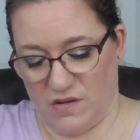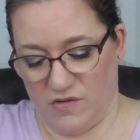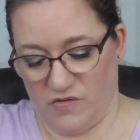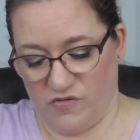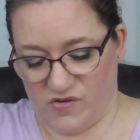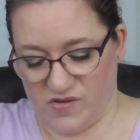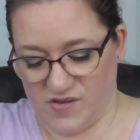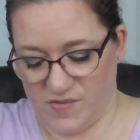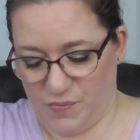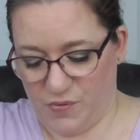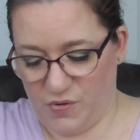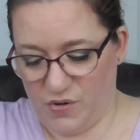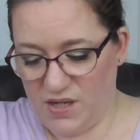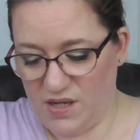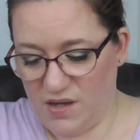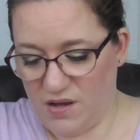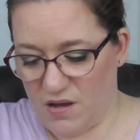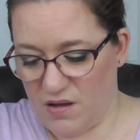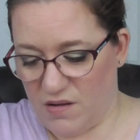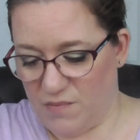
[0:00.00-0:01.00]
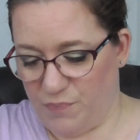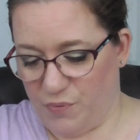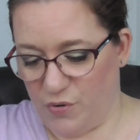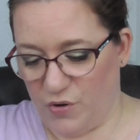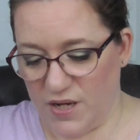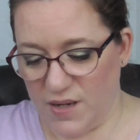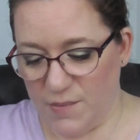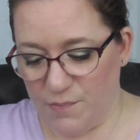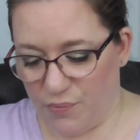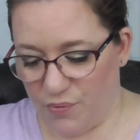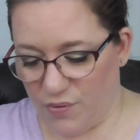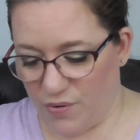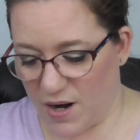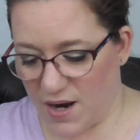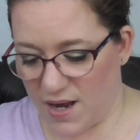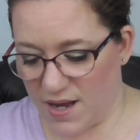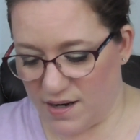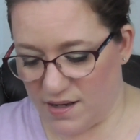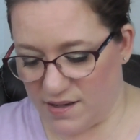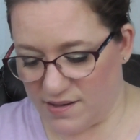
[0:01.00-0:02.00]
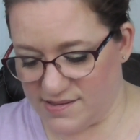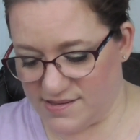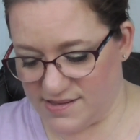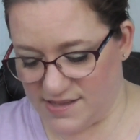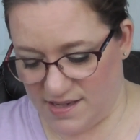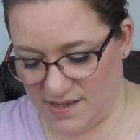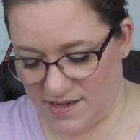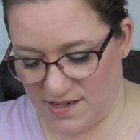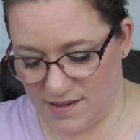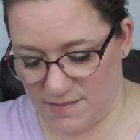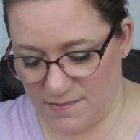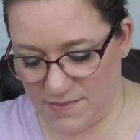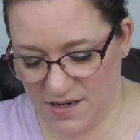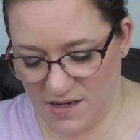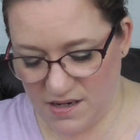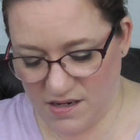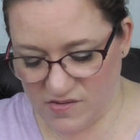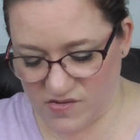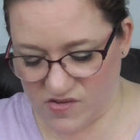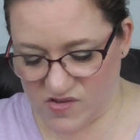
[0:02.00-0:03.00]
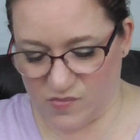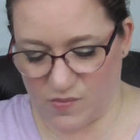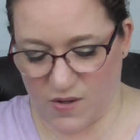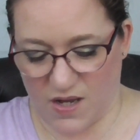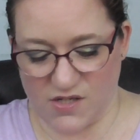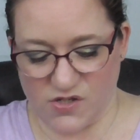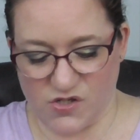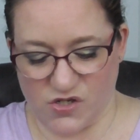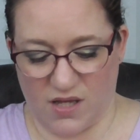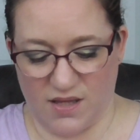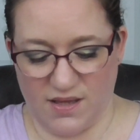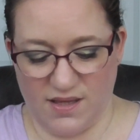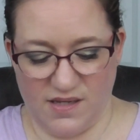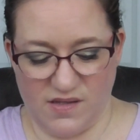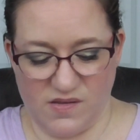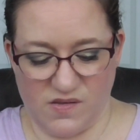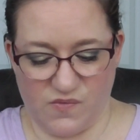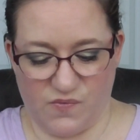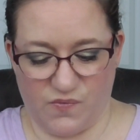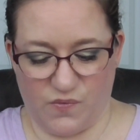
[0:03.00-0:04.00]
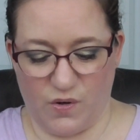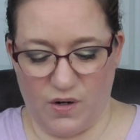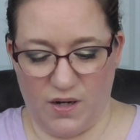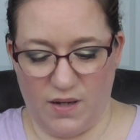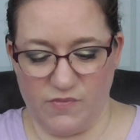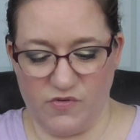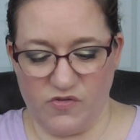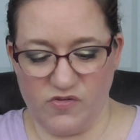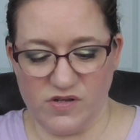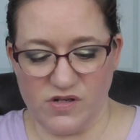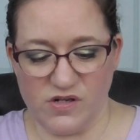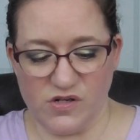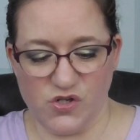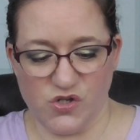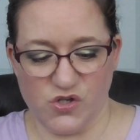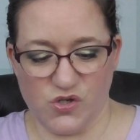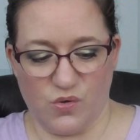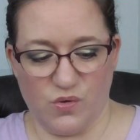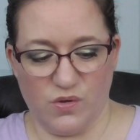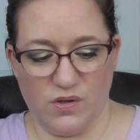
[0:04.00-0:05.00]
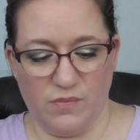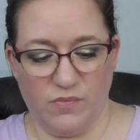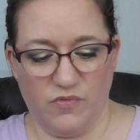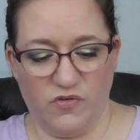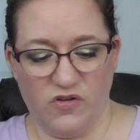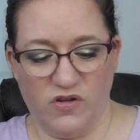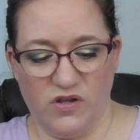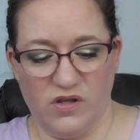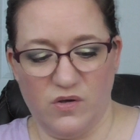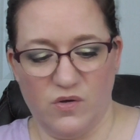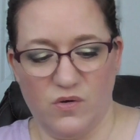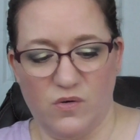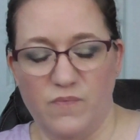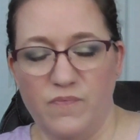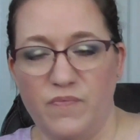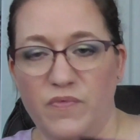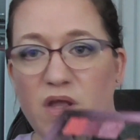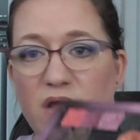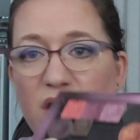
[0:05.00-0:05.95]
just putting products in, and I'm not going to swatch all these for you. I'm just going to show them to you.